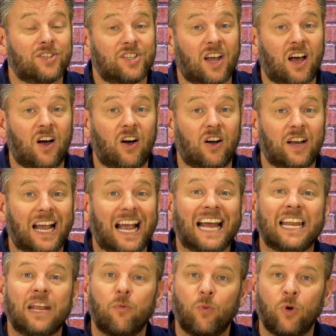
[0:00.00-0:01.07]
stark,
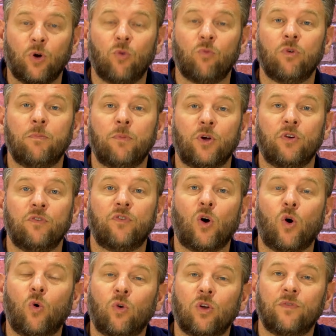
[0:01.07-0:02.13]
and it will remove
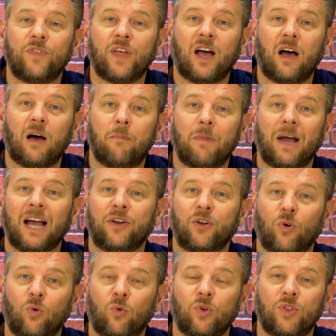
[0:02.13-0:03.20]
all of the hum and
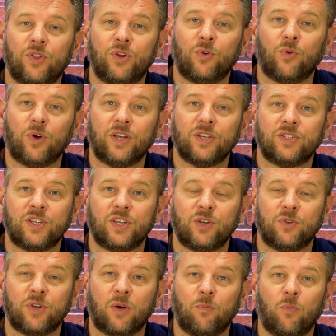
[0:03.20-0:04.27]
all of the noise that
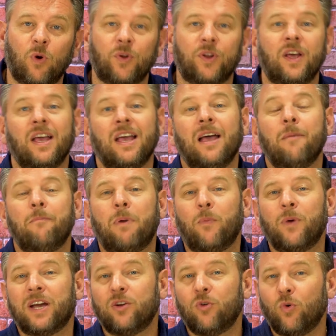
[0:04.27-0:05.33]
you don't want. But
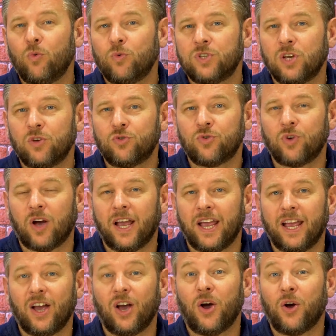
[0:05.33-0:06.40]
we're going to also try
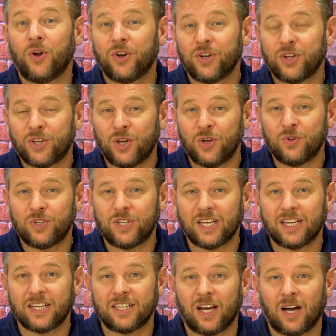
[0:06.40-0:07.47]
it on an
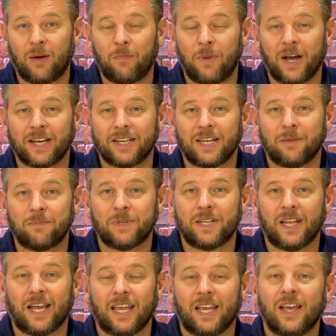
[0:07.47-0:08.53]
acoustic guitar mic'd up
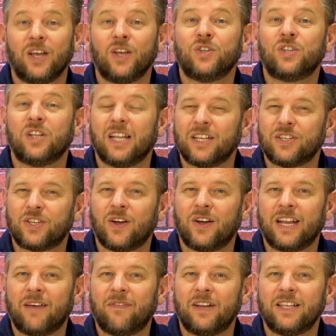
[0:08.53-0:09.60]
today. So let's go
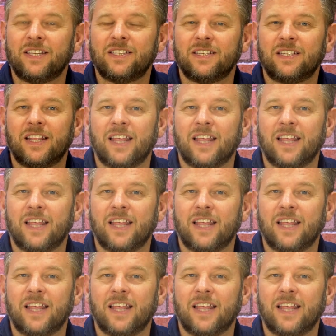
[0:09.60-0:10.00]
and have a listen